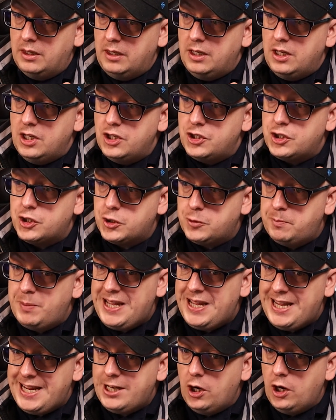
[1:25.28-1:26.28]

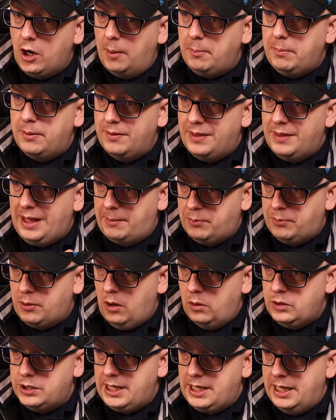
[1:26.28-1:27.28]
speed up that
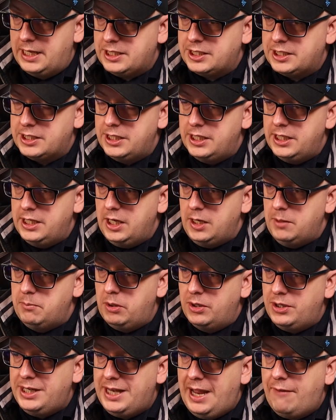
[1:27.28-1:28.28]
process, but
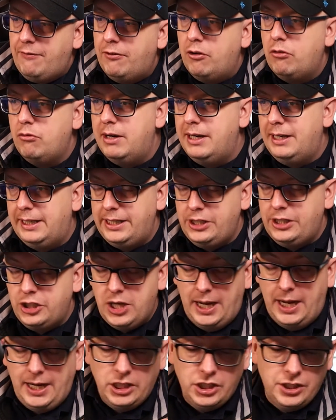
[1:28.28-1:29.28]
never really
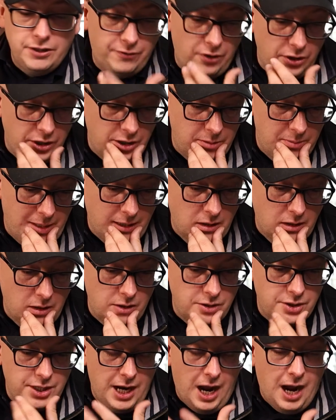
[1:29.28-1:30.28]
change the
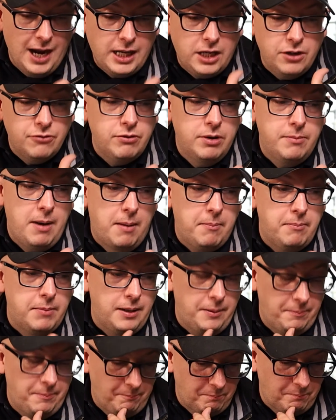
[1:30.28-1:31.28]
fundamentals. And I can
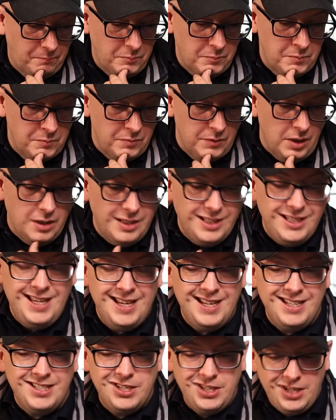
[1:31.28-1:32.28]
remember
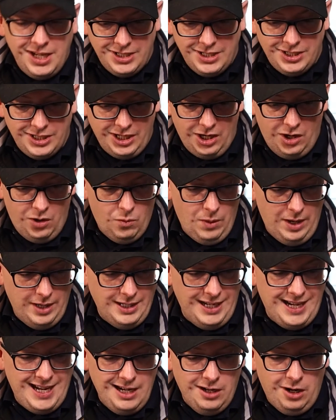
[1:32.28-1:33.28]
years and years ago when
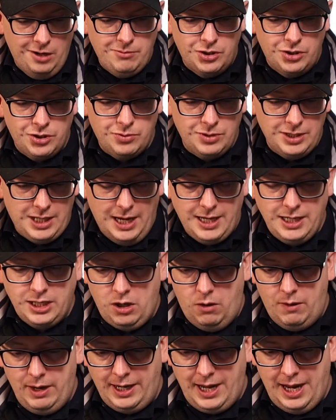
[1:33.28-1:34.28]
Elon Musk was getting
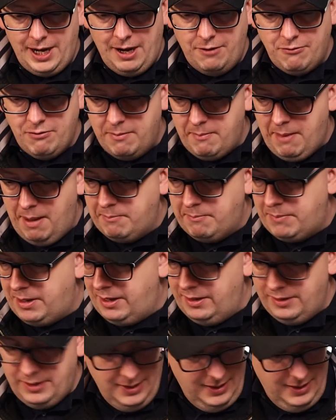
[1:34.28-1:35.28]
going, and I remember
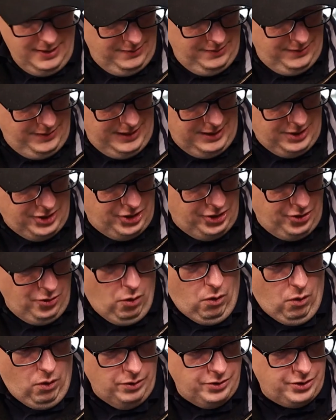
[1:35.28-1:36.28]
this
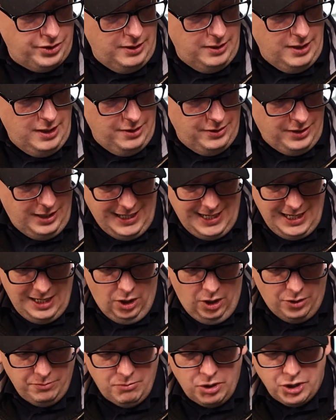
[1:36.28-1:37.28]
thought that
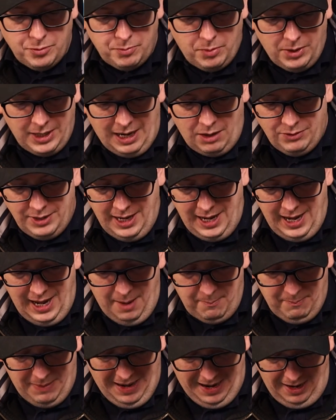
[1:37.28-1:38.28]
Elon Musk put out there
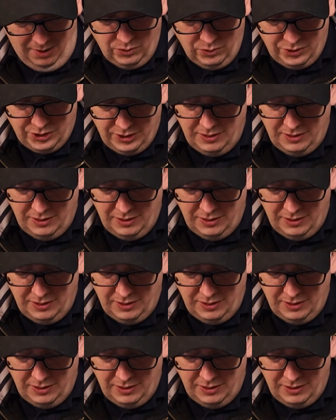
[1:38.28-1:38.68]
about